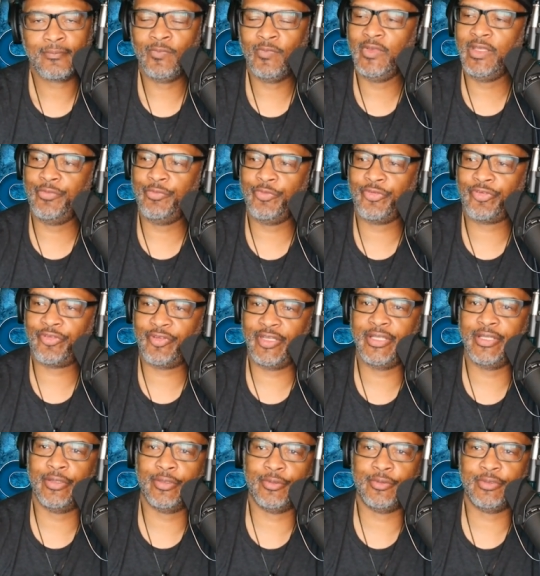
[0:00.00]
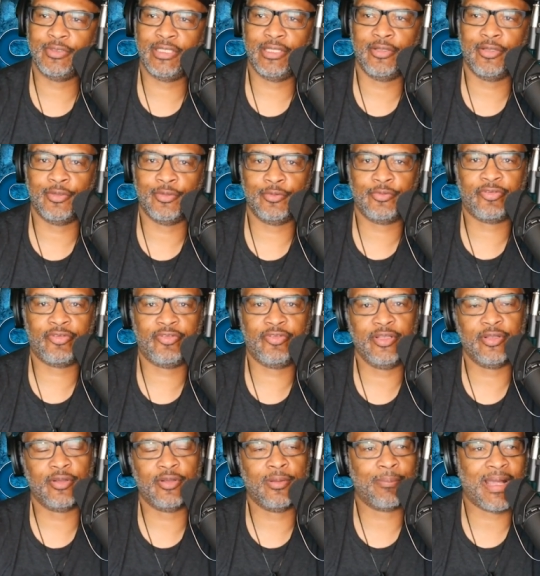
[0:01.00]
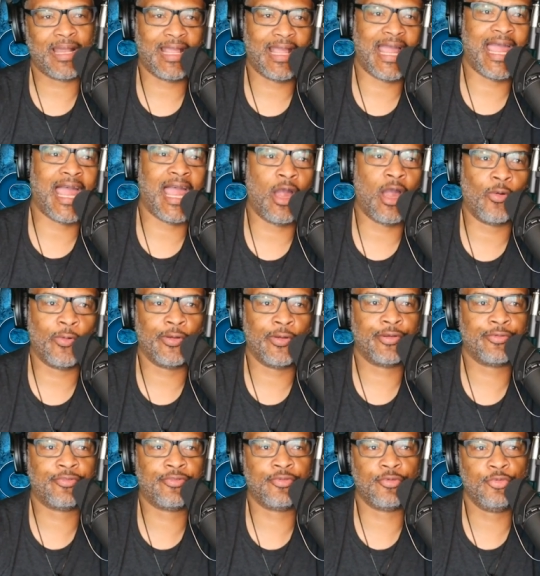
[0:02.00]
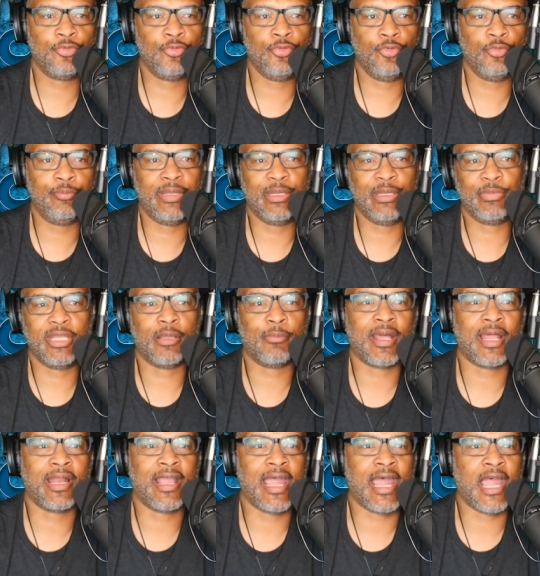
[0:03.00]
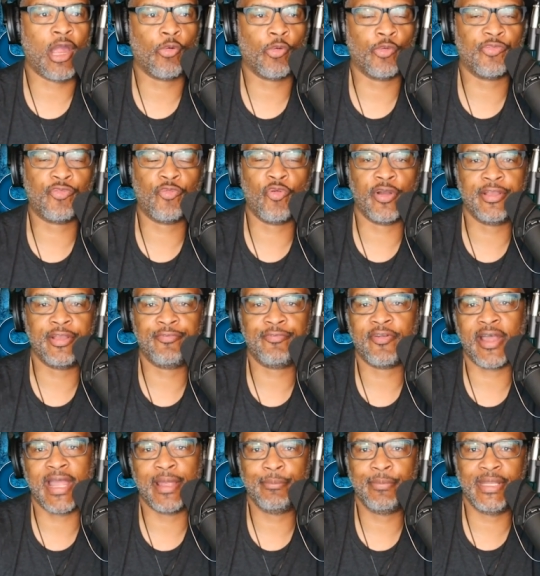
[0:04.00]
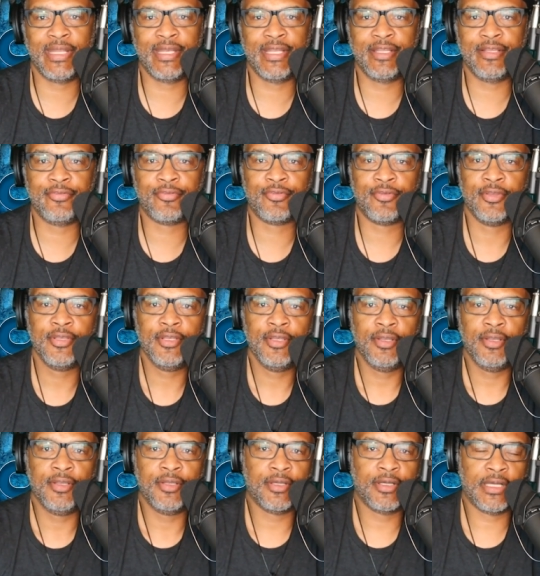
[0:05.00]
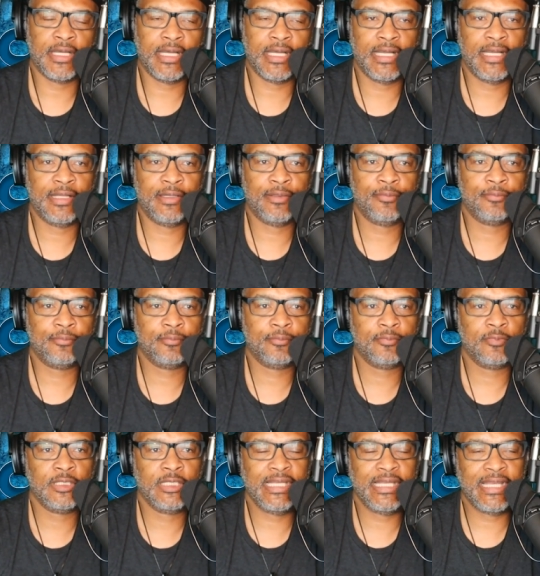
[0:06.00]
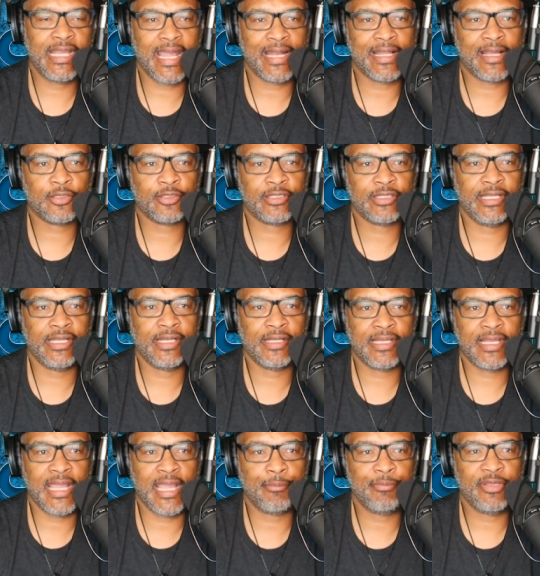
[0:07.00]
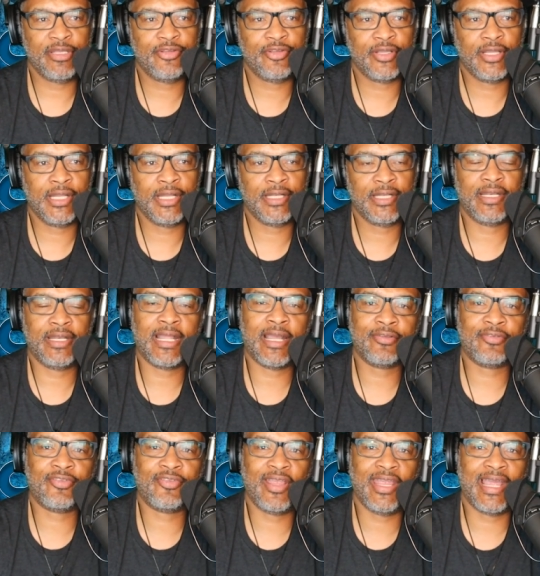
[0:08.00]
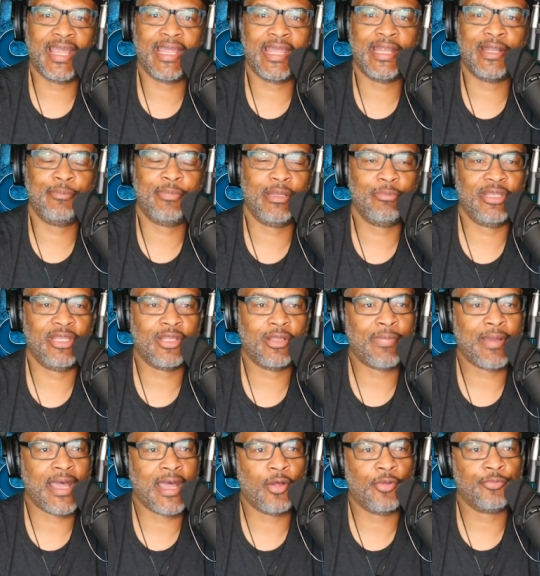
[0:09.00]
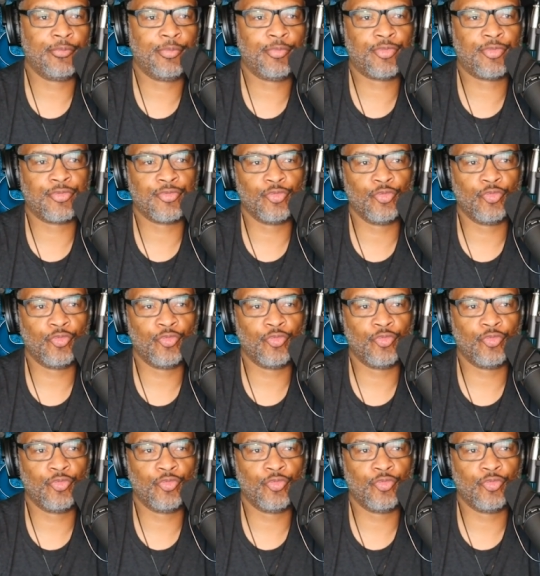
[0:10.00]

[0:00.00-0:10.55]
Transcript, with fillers: It was still, you know, still about an hour to maybe about an hour, forty-five minutes. Uh, he got out there, got me done. And I'll say I had maybe about th